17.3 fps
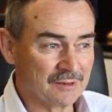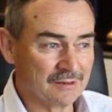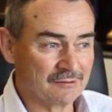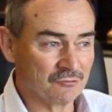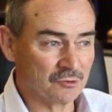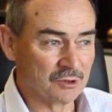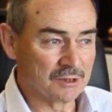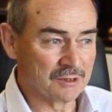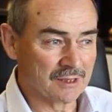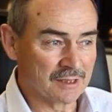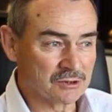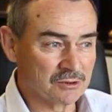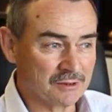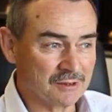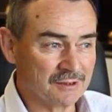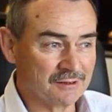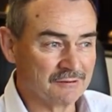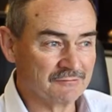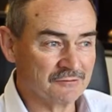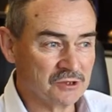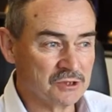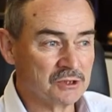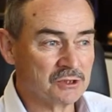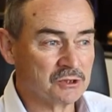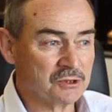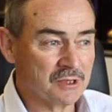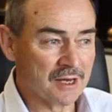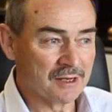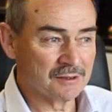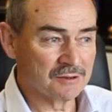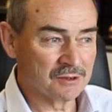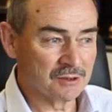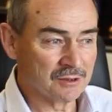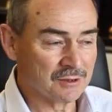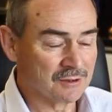If we can actually envisage that
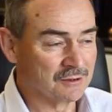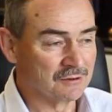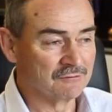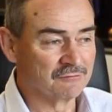as a kind